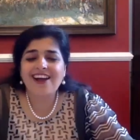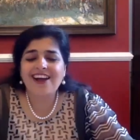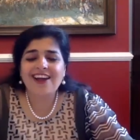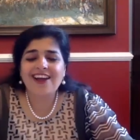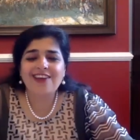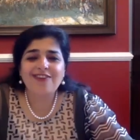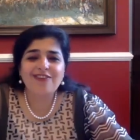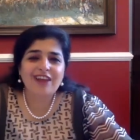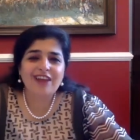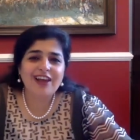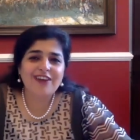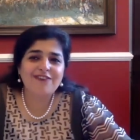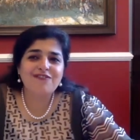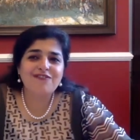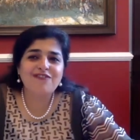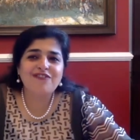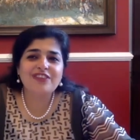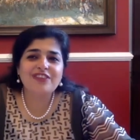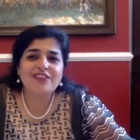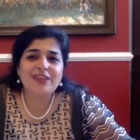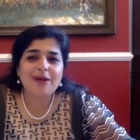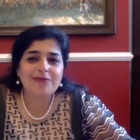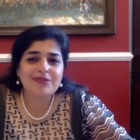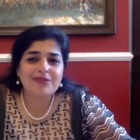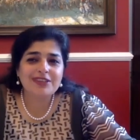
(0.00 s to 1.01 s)
I, I
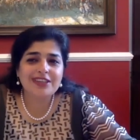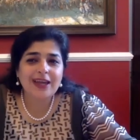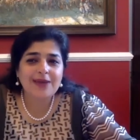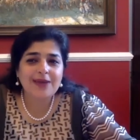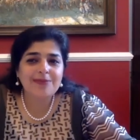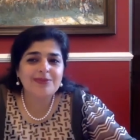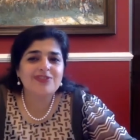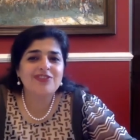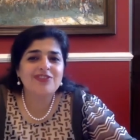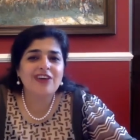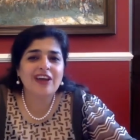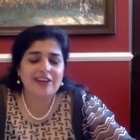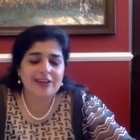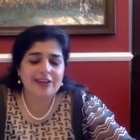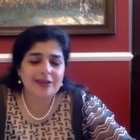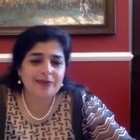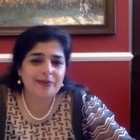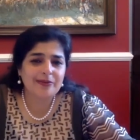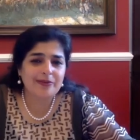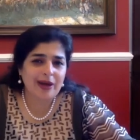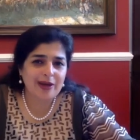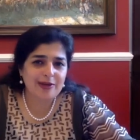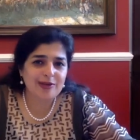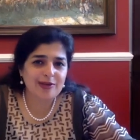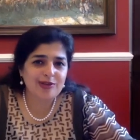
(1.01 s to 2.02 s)
sometimes worry
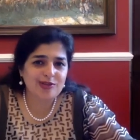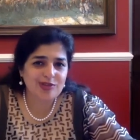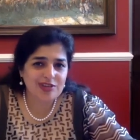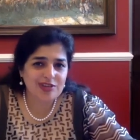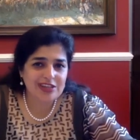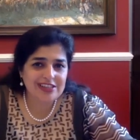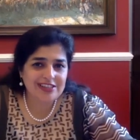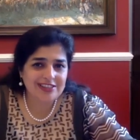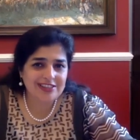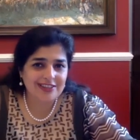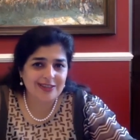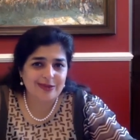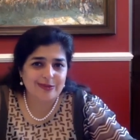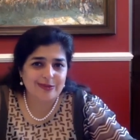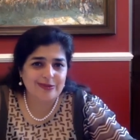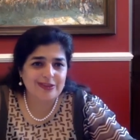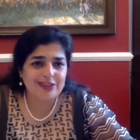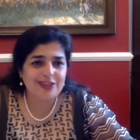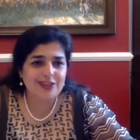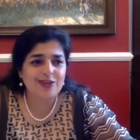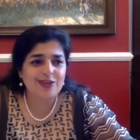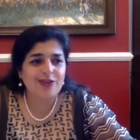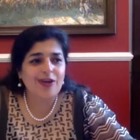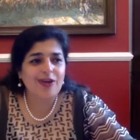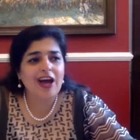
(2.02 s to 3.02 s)
about threesomes.
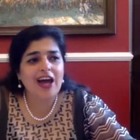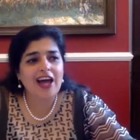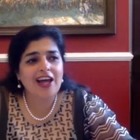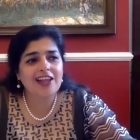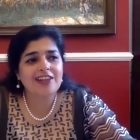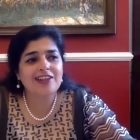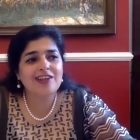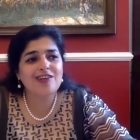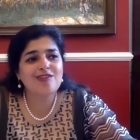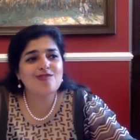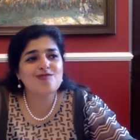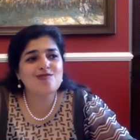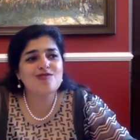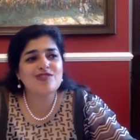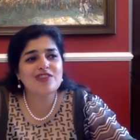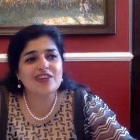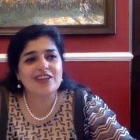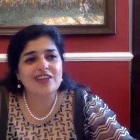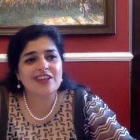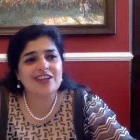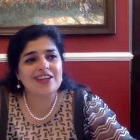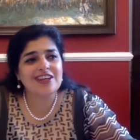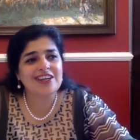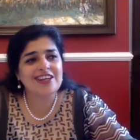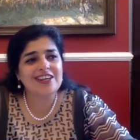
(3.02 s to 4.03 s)
You know, are they
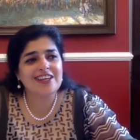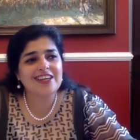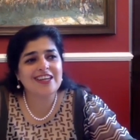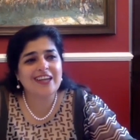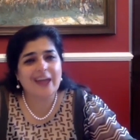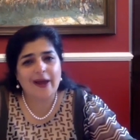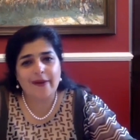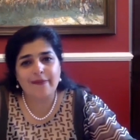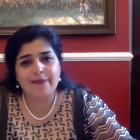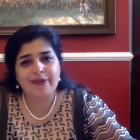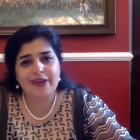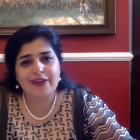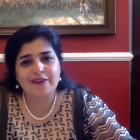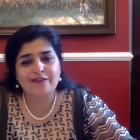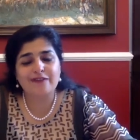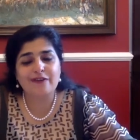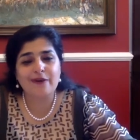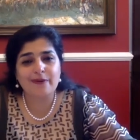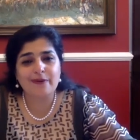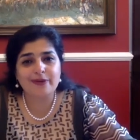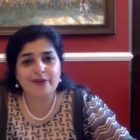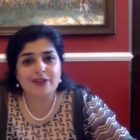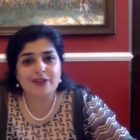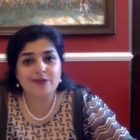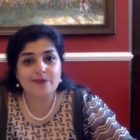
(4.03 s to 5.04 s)
really coming
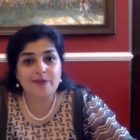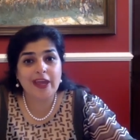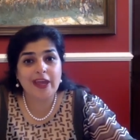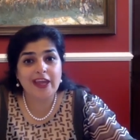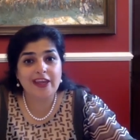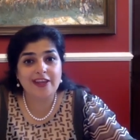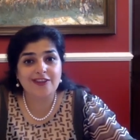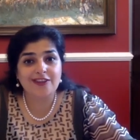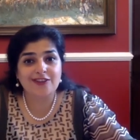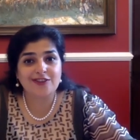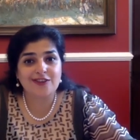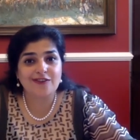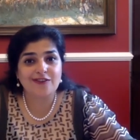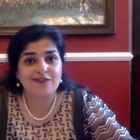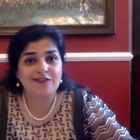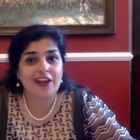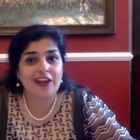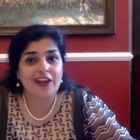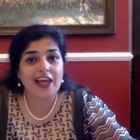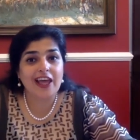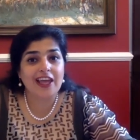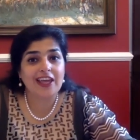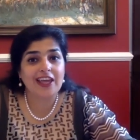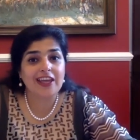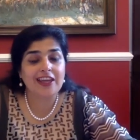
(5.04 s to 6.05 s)
from a space of
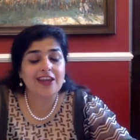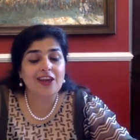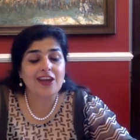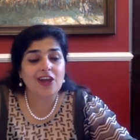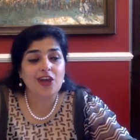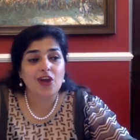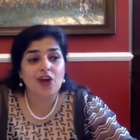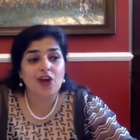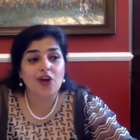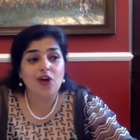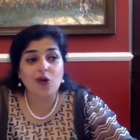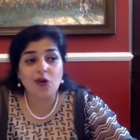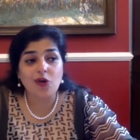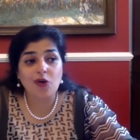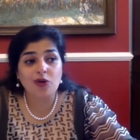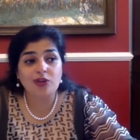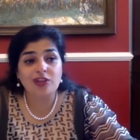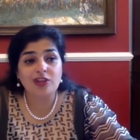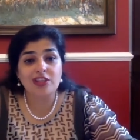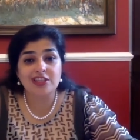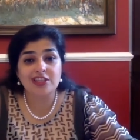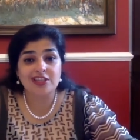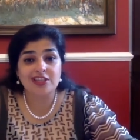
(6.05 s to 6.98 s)
like, oh, this